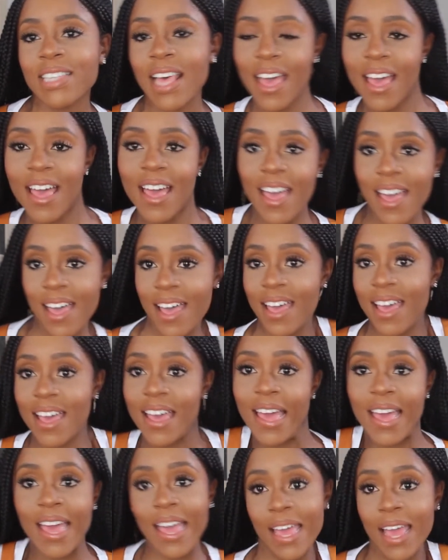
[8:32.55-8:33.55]

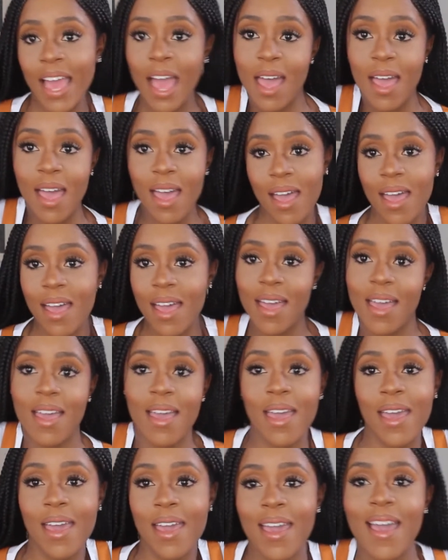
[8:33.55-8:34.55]
Hey,
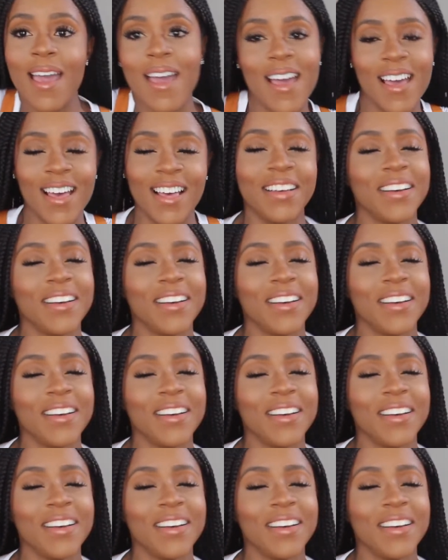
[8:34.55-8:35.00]
hey.